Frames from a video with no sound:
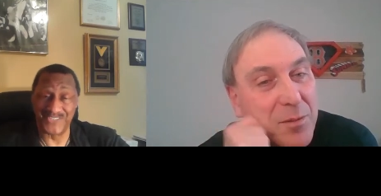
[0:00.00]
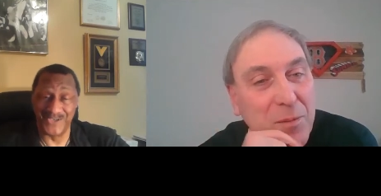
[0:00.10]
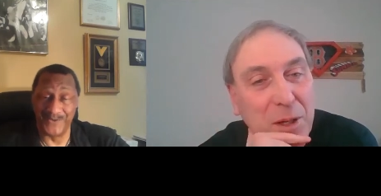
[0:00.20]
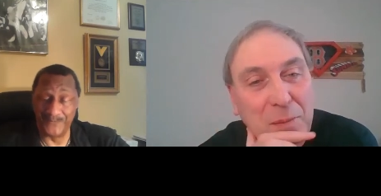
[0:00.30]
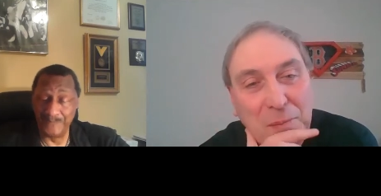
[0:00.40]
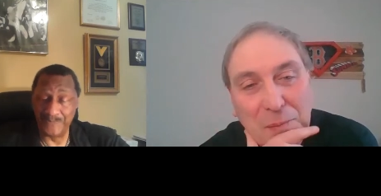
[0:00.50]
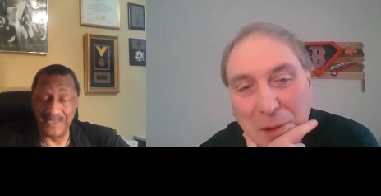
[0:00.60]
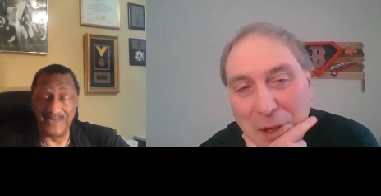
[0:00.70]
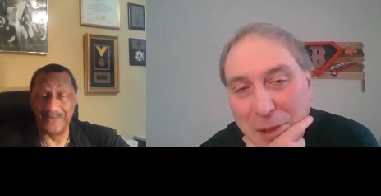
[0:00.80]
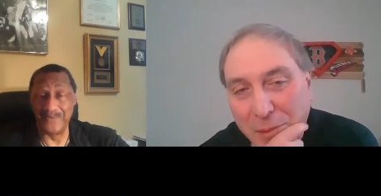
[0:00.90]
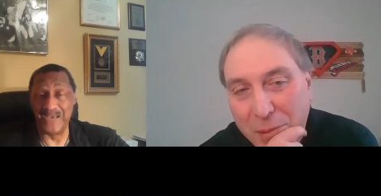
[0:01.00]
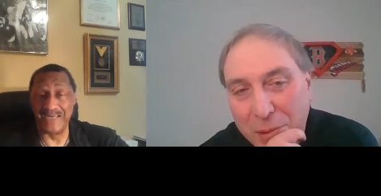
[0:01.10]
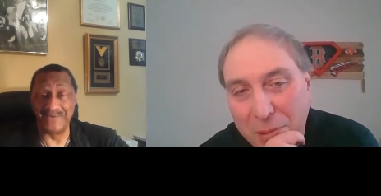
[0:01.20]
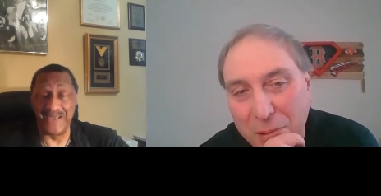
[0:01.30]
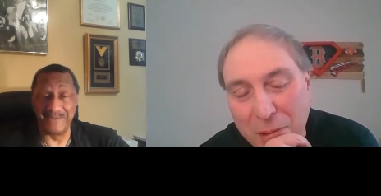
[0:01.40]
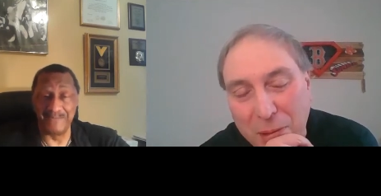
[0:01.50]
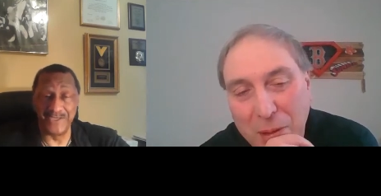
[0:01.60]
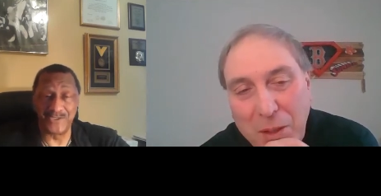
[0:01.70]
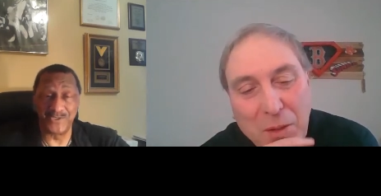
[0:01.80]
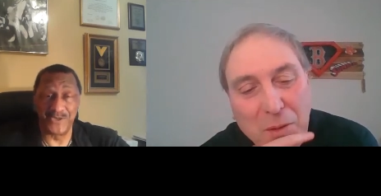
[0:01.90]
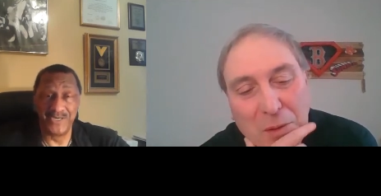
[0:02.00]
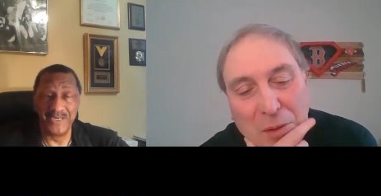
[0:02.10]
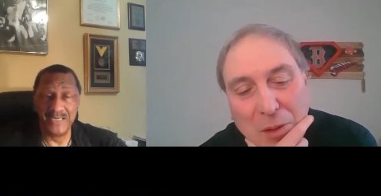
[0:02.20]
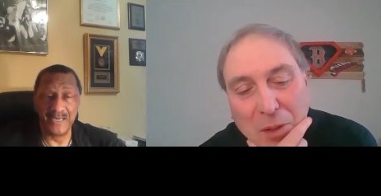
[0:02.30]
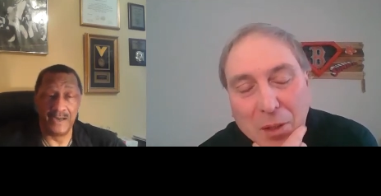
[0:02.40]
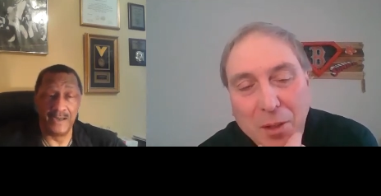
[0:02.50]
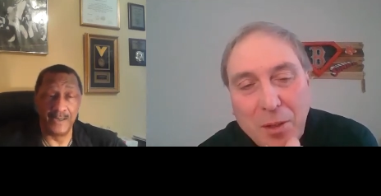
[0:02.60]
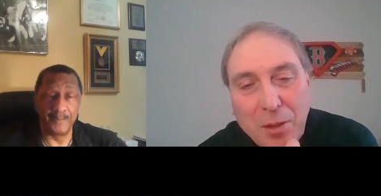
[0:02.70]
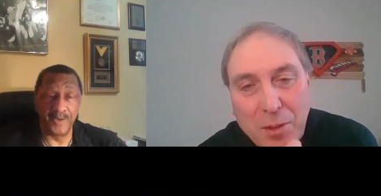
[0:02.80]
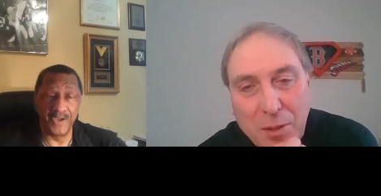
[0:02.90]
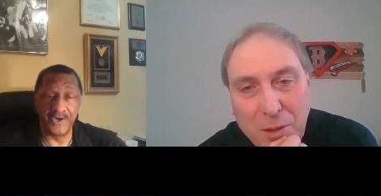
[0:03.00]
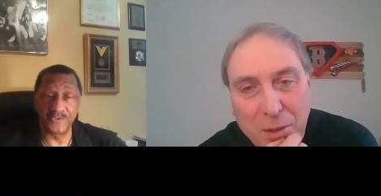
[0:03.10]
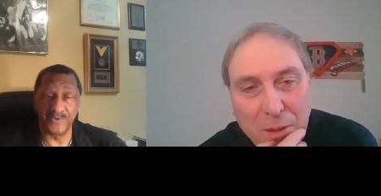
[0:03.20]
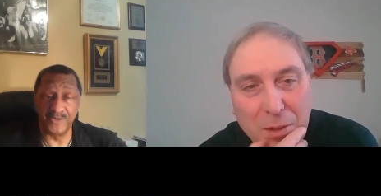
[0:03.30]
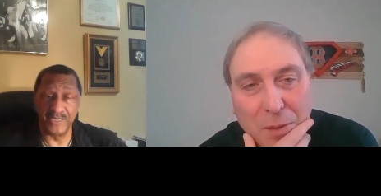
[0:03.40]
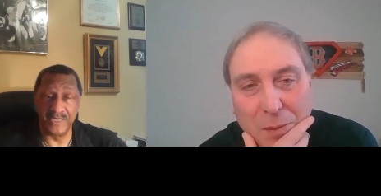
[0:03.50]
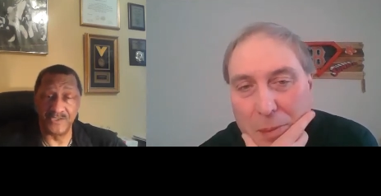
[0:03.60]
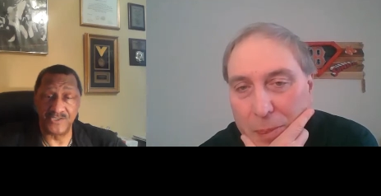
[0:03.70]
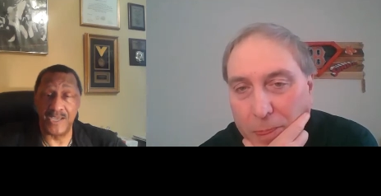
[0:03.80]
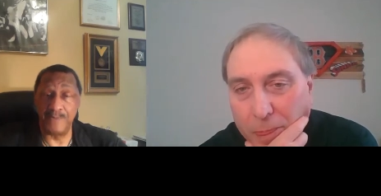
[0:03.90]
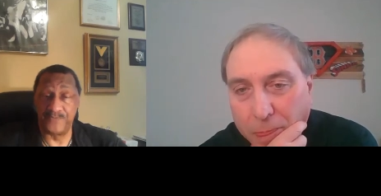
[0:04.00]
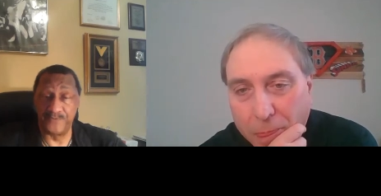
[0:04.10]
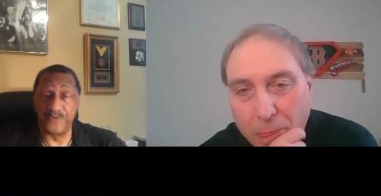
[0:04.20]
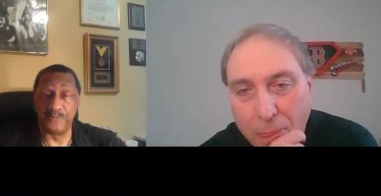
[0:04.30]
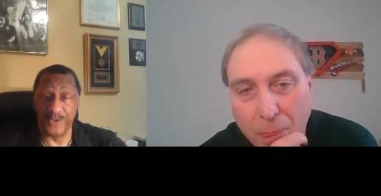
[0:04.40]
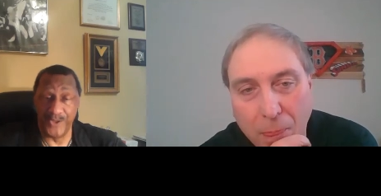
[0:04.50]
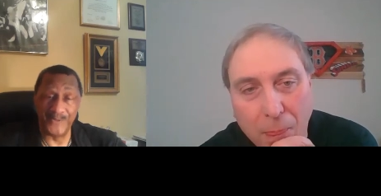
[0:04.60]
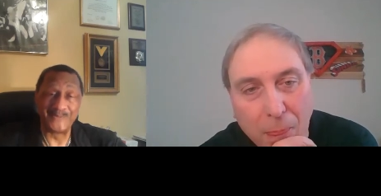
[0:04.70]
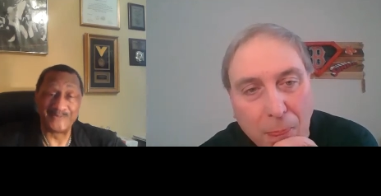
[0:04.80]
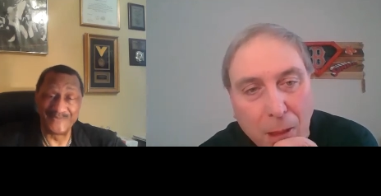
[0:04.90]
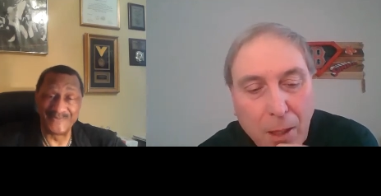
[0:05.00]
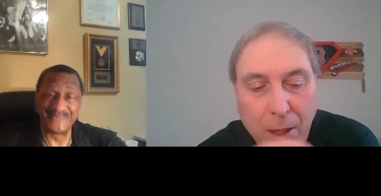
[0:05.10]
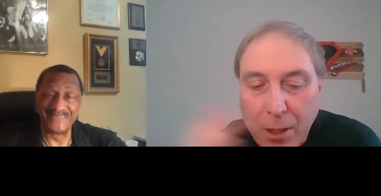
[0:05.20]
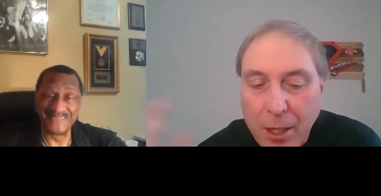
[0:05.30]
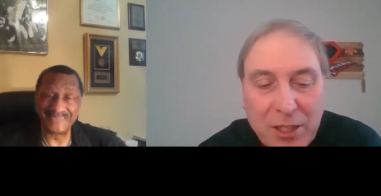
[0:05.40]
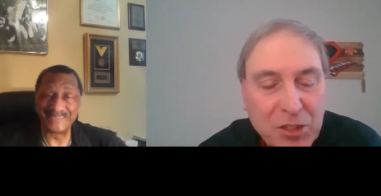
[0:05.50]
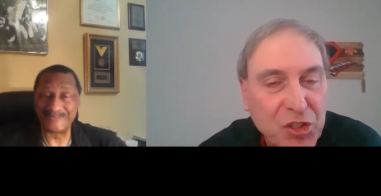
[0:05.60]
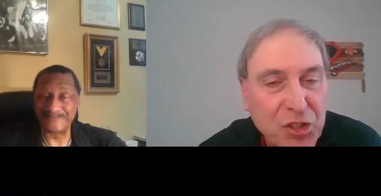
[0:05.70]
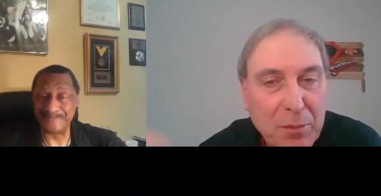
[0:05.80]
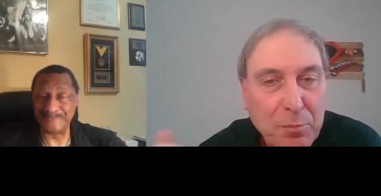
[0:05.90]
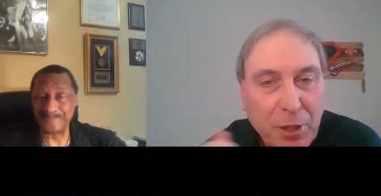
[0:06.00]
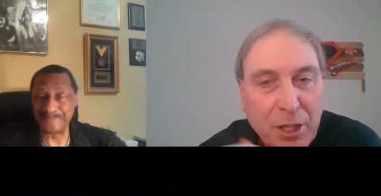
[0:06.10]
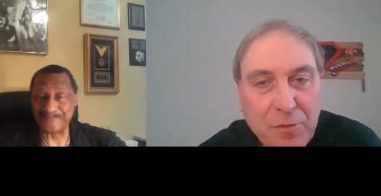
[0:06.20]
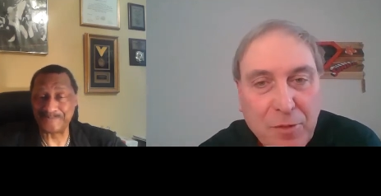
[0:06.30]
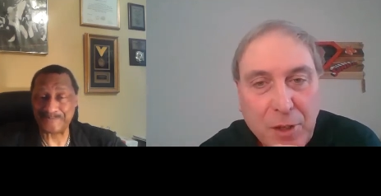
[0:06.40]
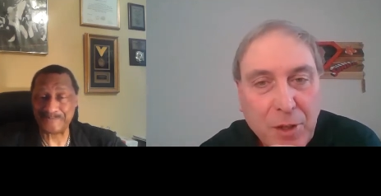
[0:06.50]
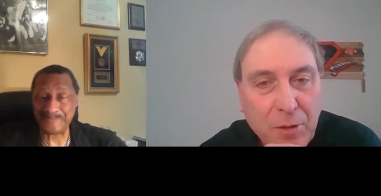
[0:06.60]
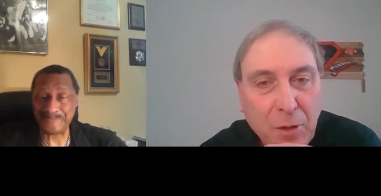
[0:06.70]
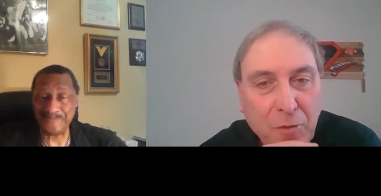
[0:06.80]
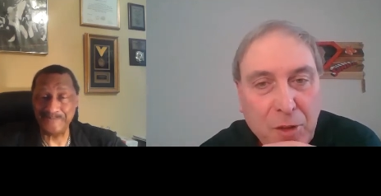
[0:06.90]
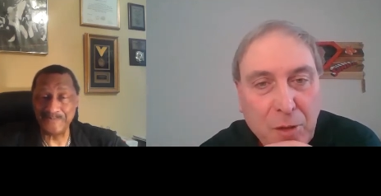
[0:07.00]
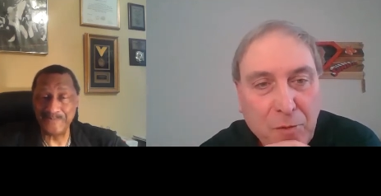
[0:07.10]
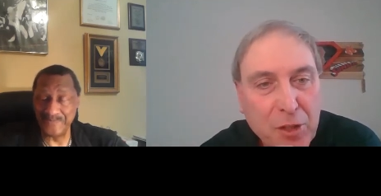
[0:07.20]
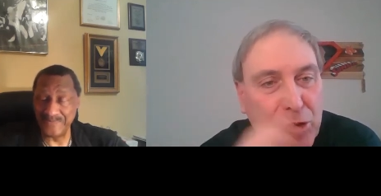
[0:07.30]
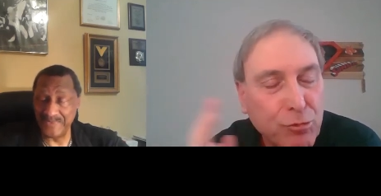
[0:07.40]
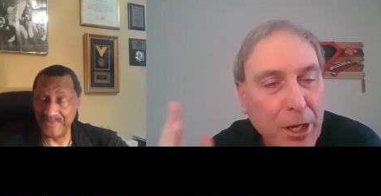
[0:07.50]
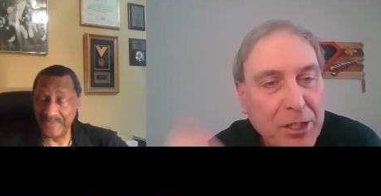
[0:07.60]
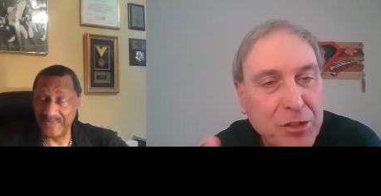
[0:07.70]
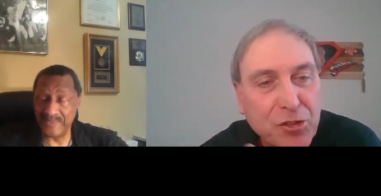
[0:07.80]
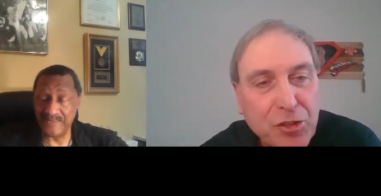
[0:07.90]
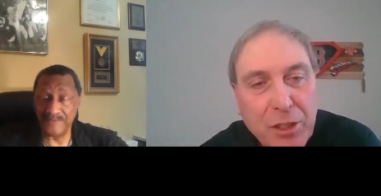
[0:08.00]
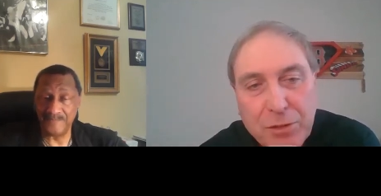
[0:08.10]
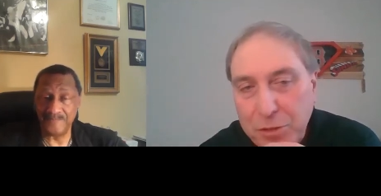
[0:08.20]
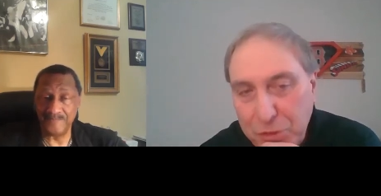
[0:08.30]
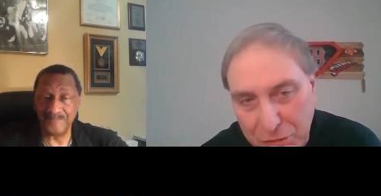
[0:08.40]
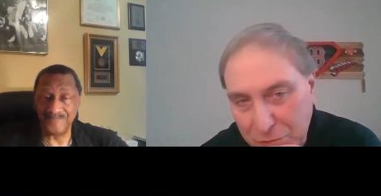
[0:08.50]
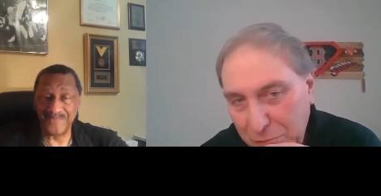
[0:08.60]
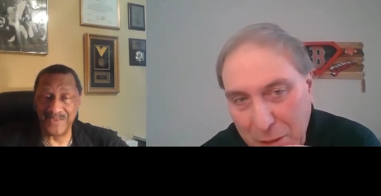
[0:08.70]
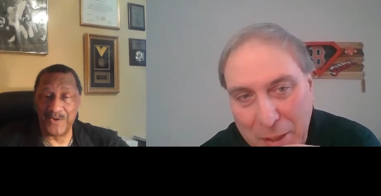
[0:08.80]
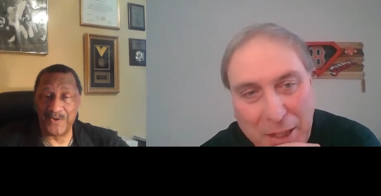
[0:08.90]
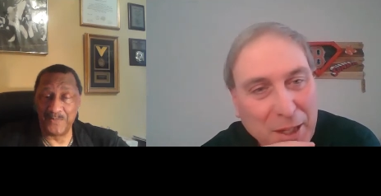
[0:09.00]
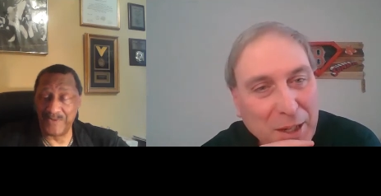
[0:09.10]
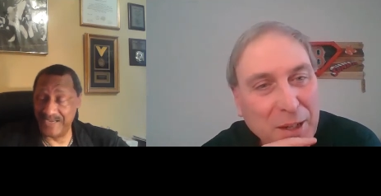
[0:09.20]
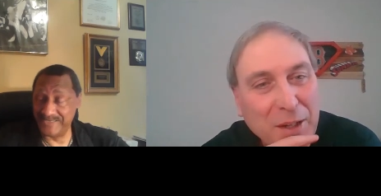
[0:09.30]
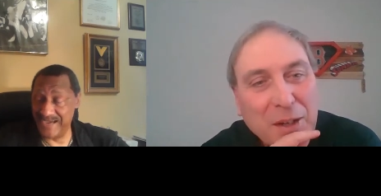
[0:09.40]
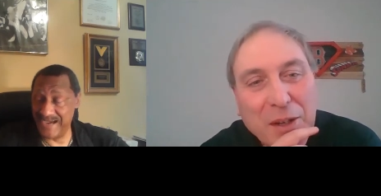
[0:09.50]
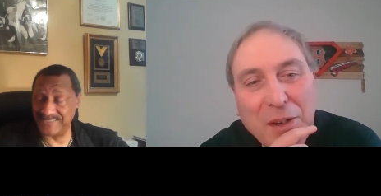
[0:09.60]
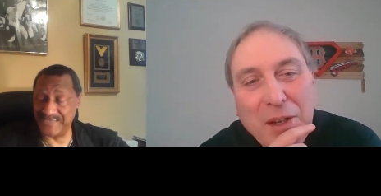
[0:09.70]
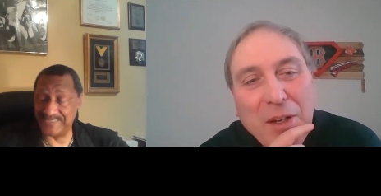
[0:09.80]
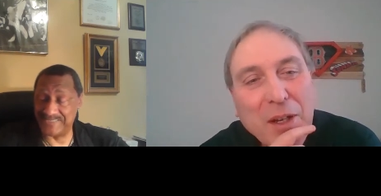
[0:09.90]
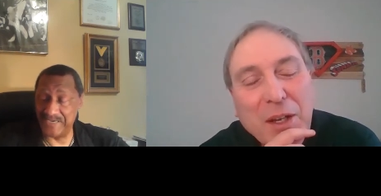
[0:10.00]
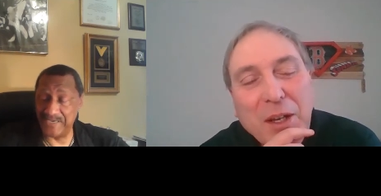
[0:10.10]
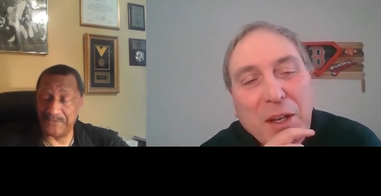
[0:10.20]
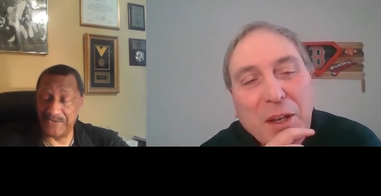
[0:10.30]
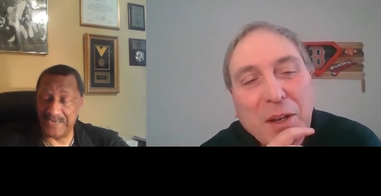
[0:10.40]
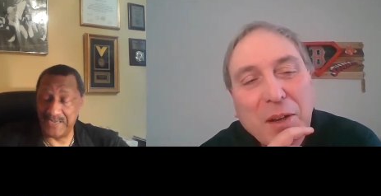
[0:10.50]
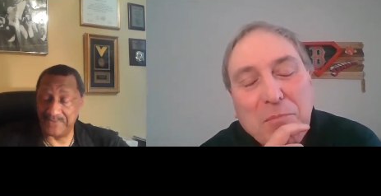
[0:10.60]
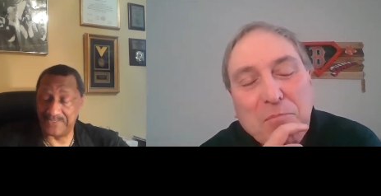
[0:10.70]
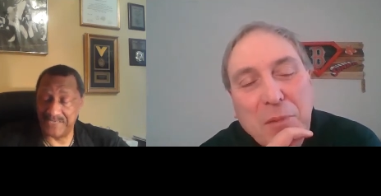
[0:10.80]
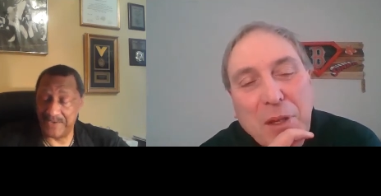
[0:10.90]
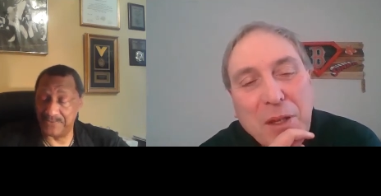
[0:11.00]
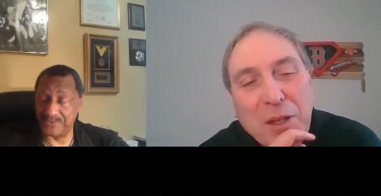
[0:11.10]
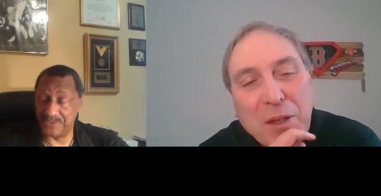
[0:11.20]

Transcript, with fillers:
Speaker 1: So right. You know, we, had to make sure all our players were in shape for football.
Speaker 2: Now your son played for the for the for the dreaded Steelers.
Speaker 1: Right? Oh my gosh! I tell you what, I was I was